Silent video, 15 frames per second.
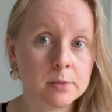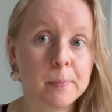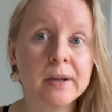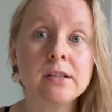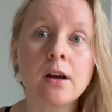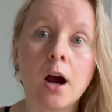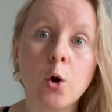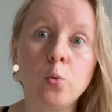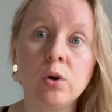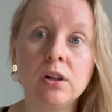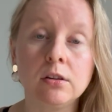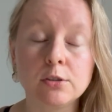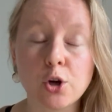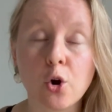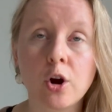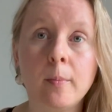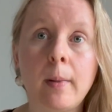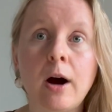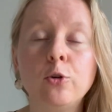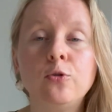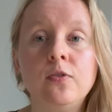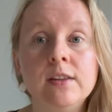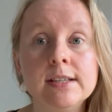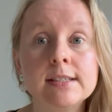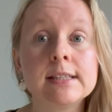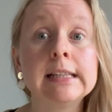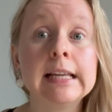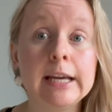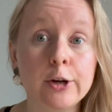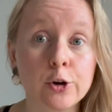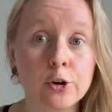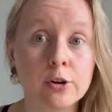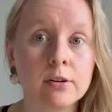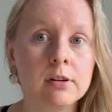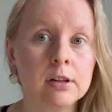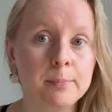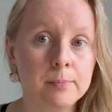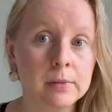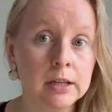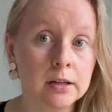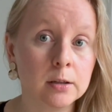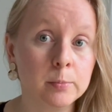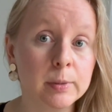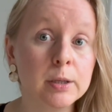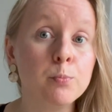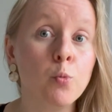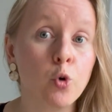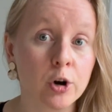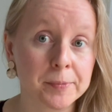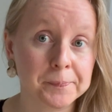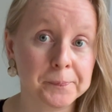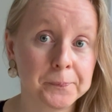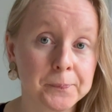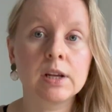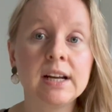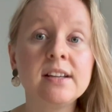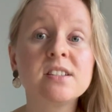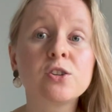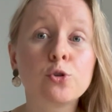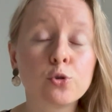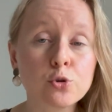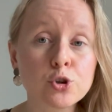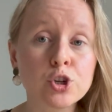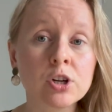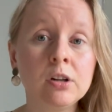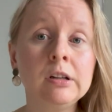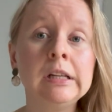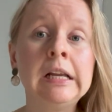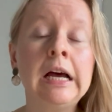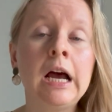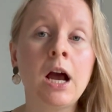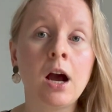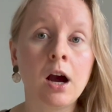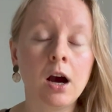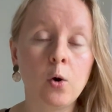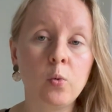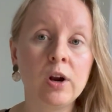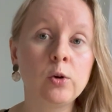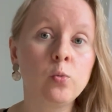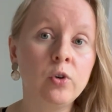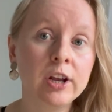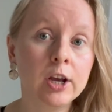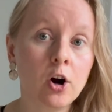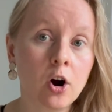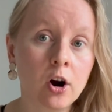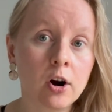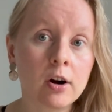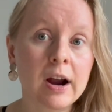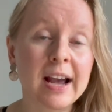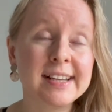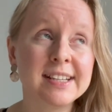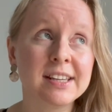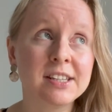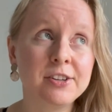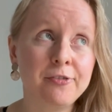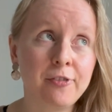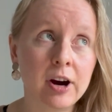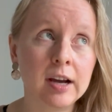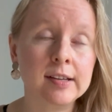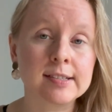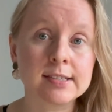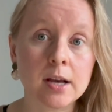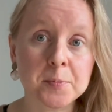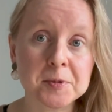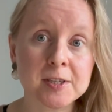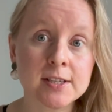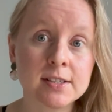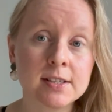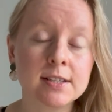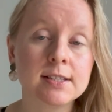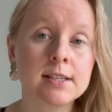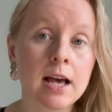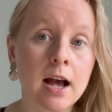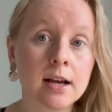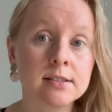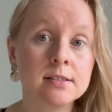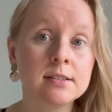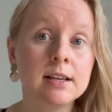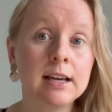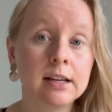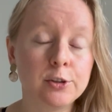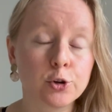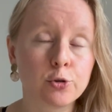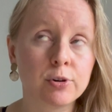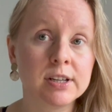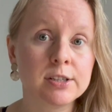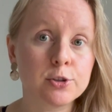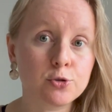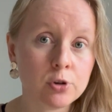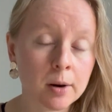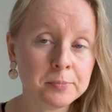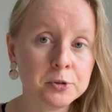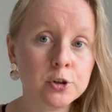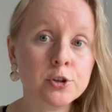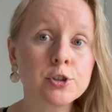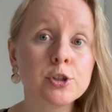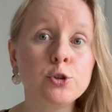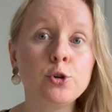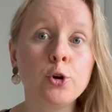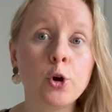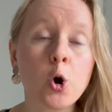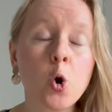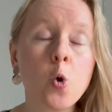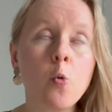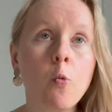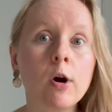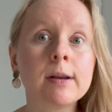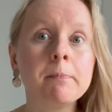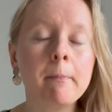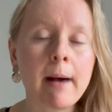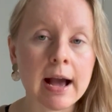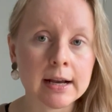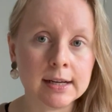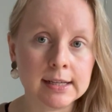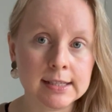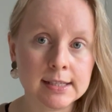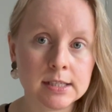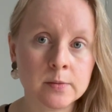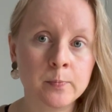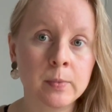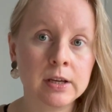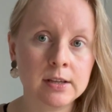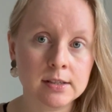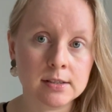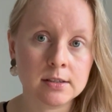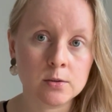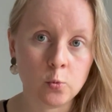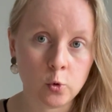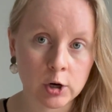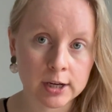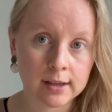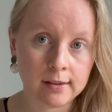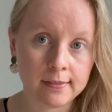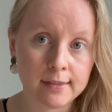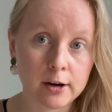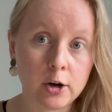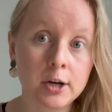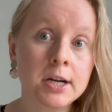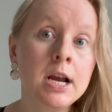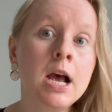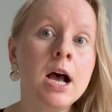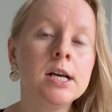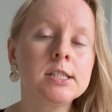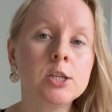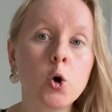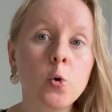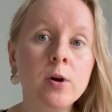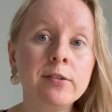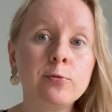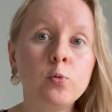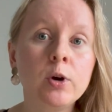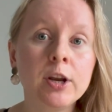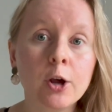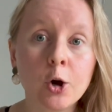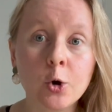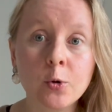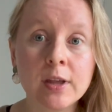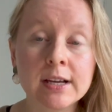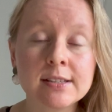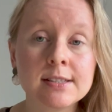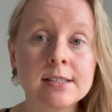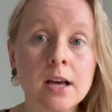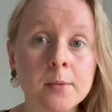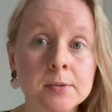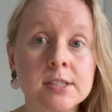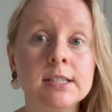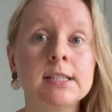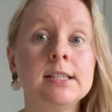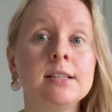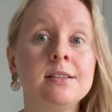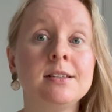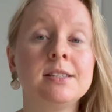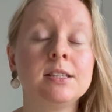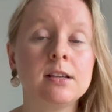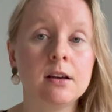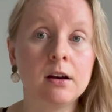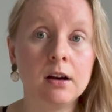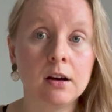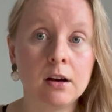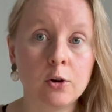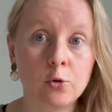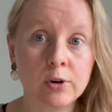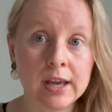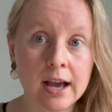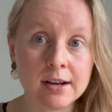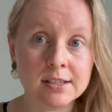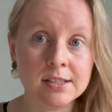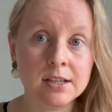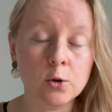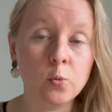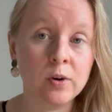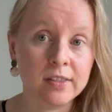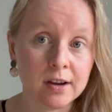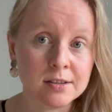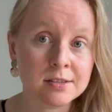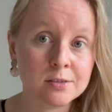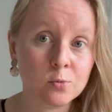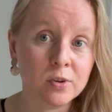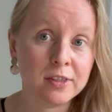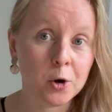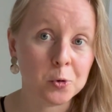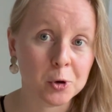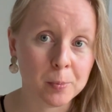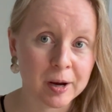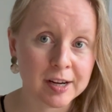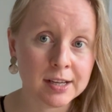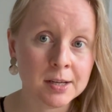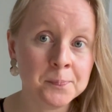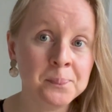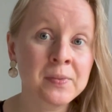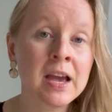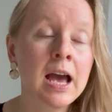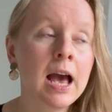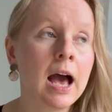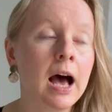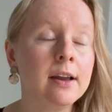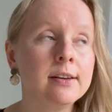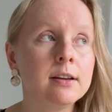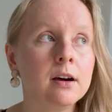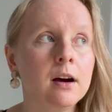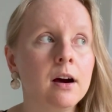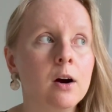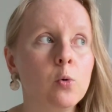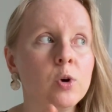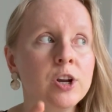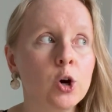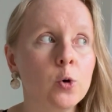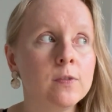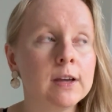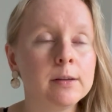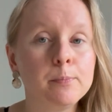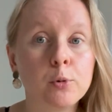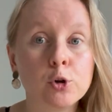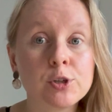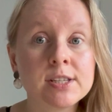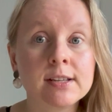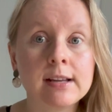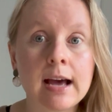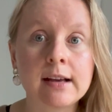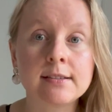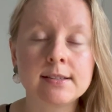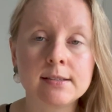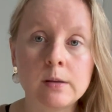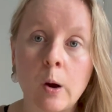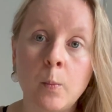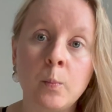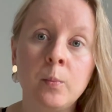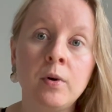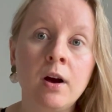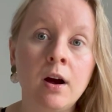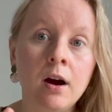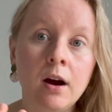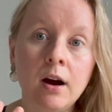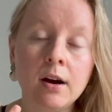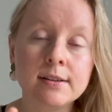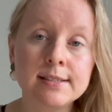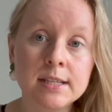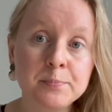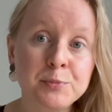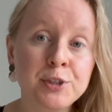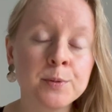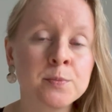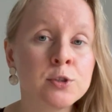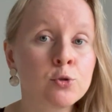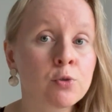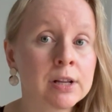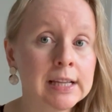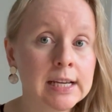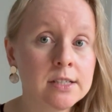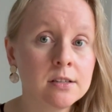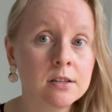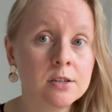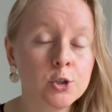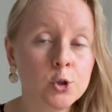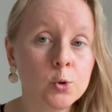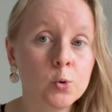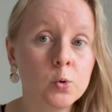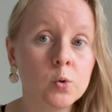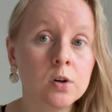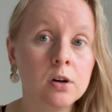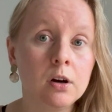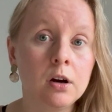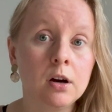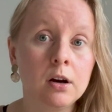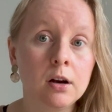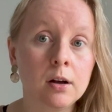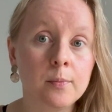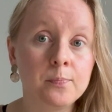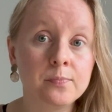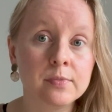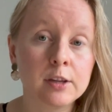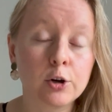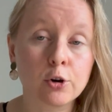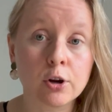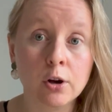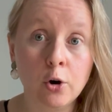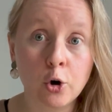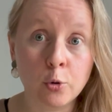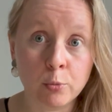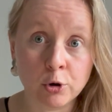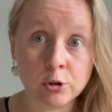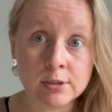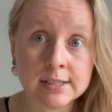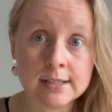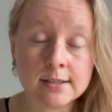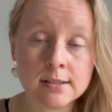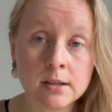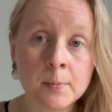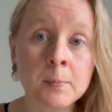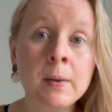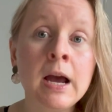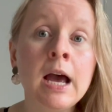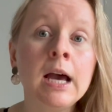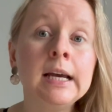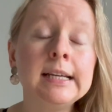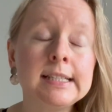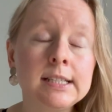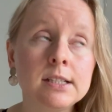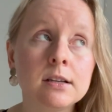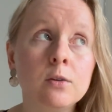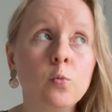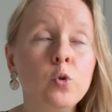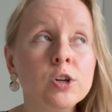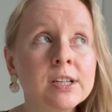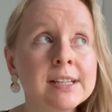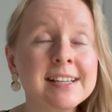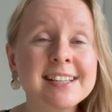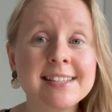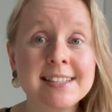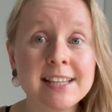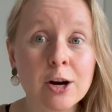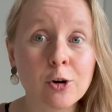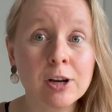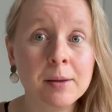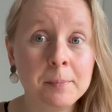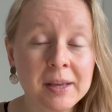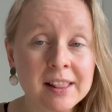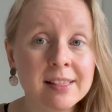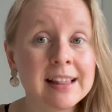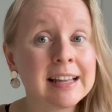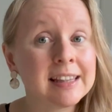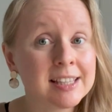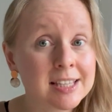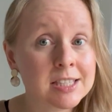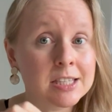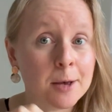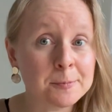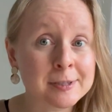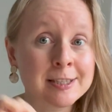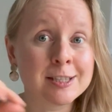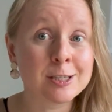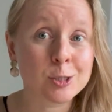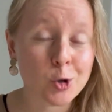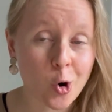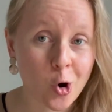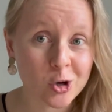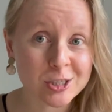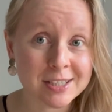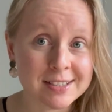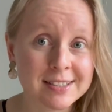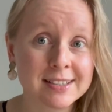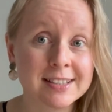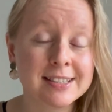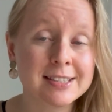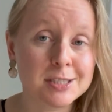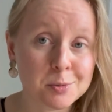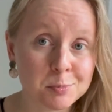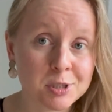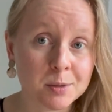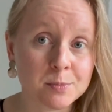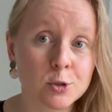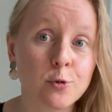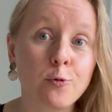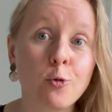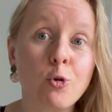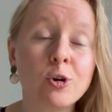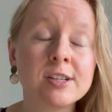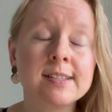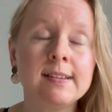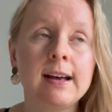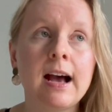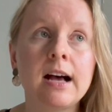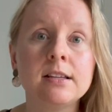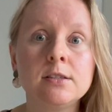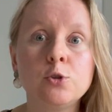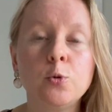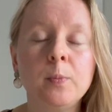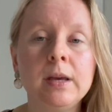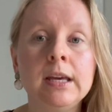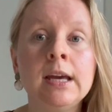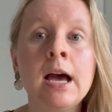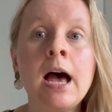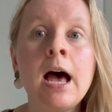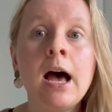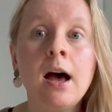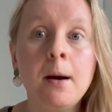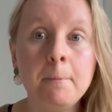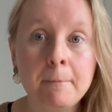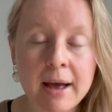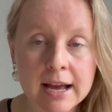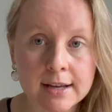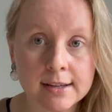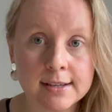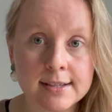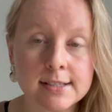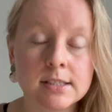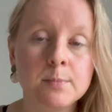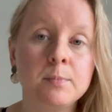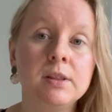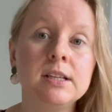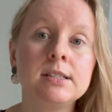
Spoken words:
But I will talk about this later a little bit more. It is crucial when we are identifying substances as endocrine disruptors to know what mechanism is working there. So if we know that substance is reacting with us, with our body, and we know that person has some symptoms related to their hormonal system, it wouldn't necessarily mean that this substance causes these symptoms. Of course, there has to be a mechanism.